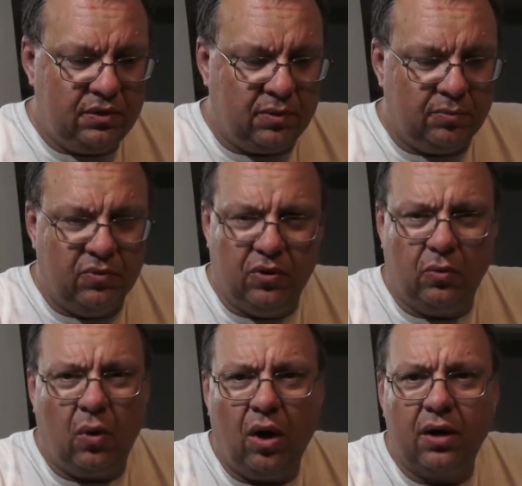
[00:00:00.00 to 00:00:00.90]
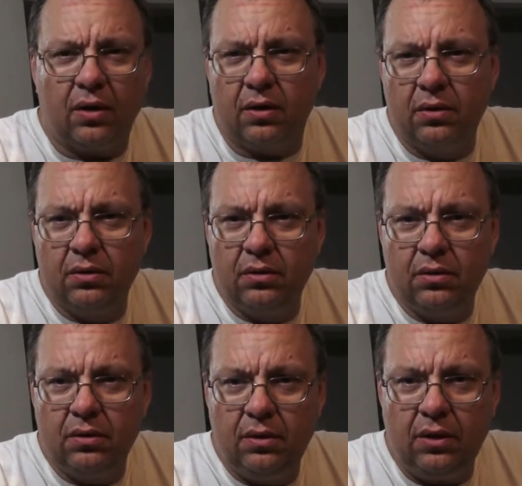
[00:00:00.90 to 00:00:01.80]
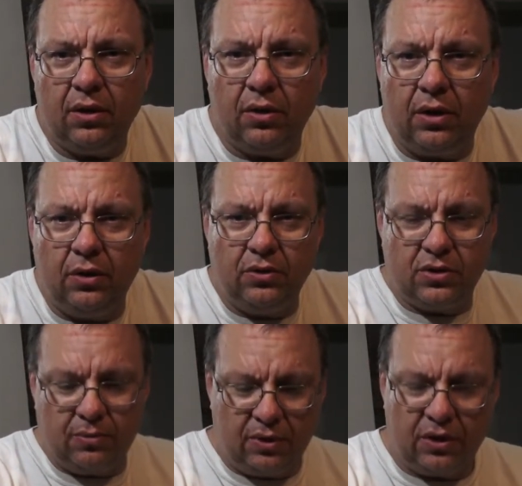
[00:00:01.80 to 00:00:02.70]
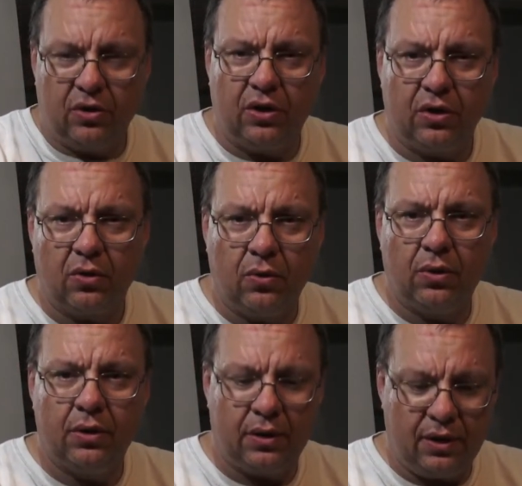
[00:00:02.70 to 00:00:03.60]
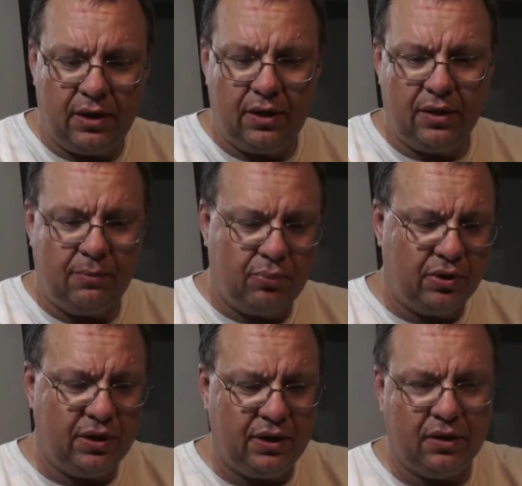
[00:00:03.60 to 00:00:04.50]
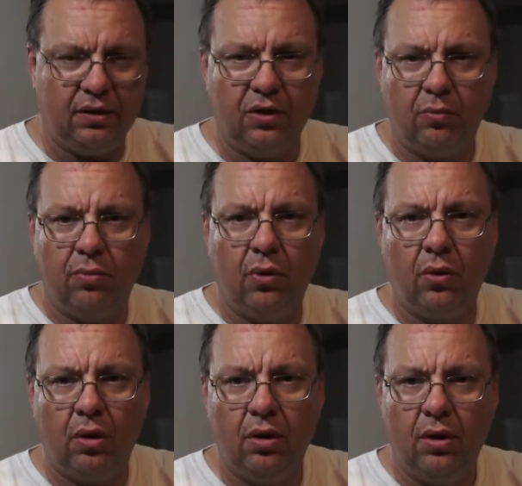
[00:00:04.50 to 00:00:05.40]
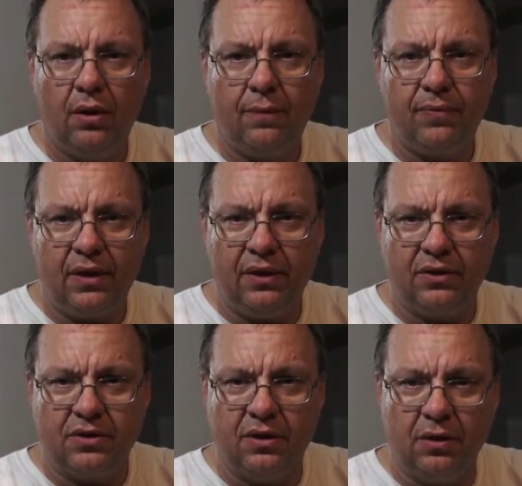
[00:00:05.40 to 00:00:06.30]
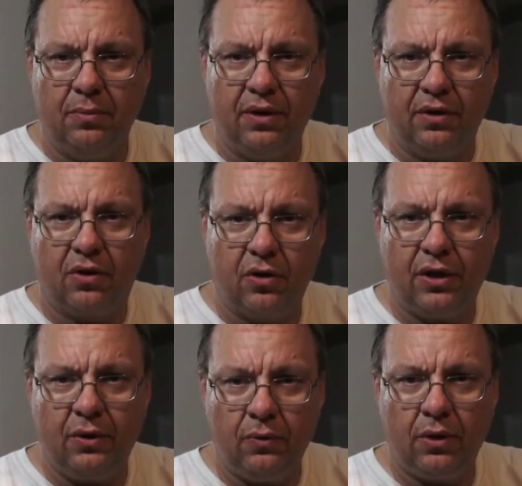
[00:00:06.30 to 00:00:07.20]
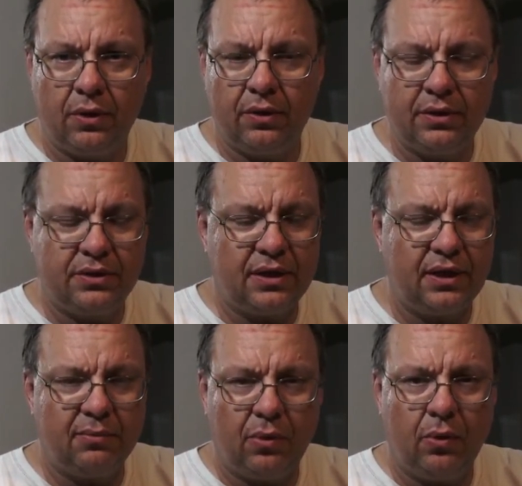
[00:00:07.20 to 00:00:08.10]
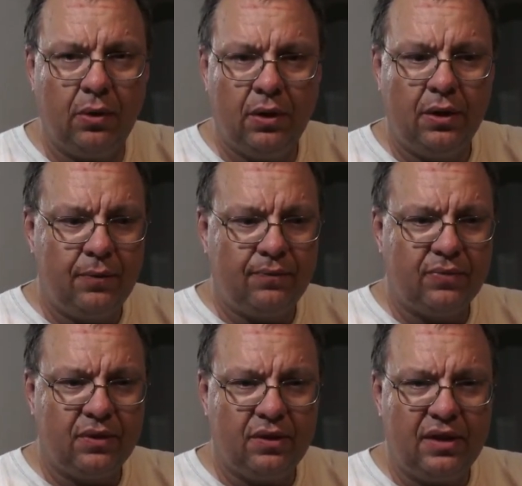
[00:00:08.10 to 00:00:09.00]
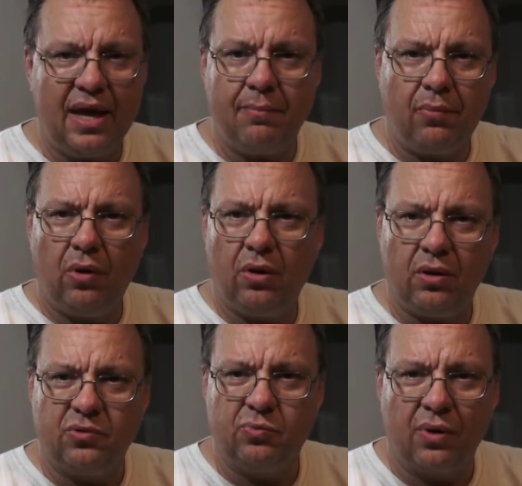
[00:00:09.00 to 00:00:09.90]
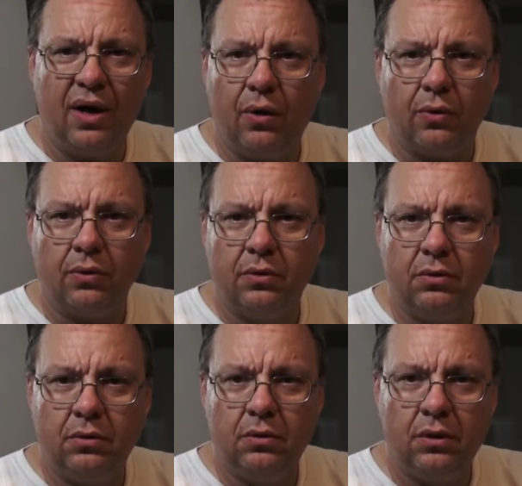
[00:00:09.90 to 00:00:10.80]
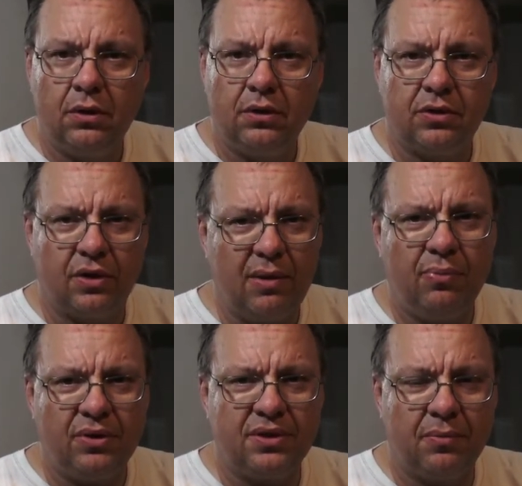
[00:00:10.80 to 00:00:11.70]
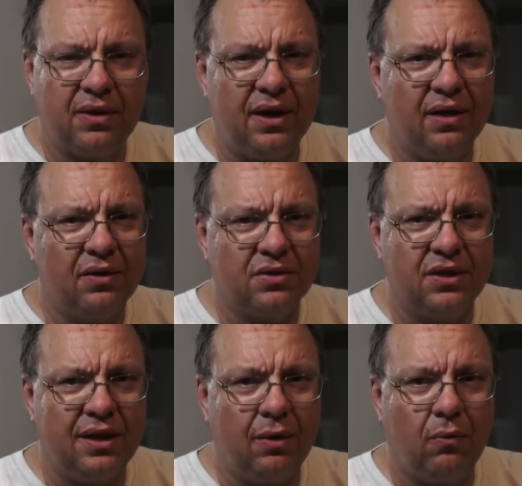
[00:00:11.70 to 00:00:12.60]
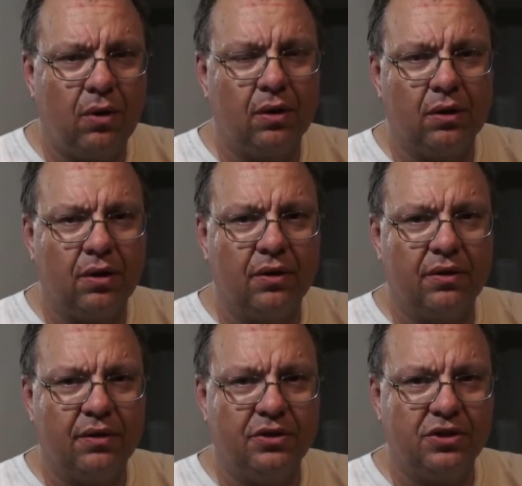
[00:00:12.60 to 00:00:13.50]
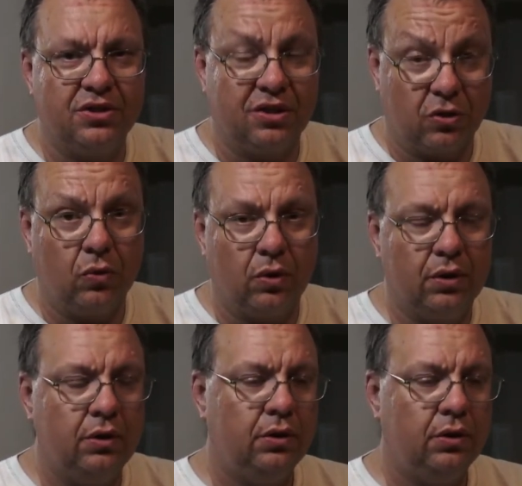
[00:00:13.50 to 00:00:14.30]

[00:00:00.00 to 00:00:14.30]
The water, you know, usually when you cook your corn and then they put it in a little bowl and there's a little bit of cooking water inside the bowl, that bowl is brown. So they put something else in that water other than just the corn.